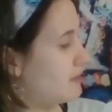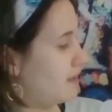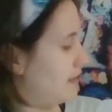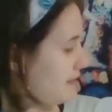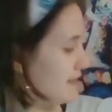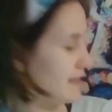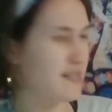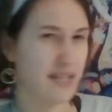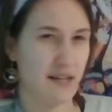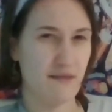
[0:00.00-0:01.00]
Let's see, let's
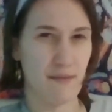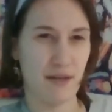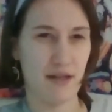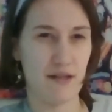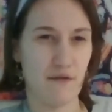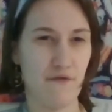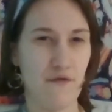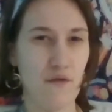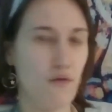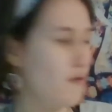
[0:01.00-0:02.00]
think of something. So
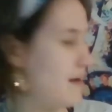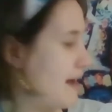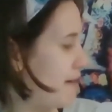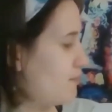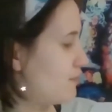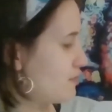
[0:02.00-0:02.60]
four apples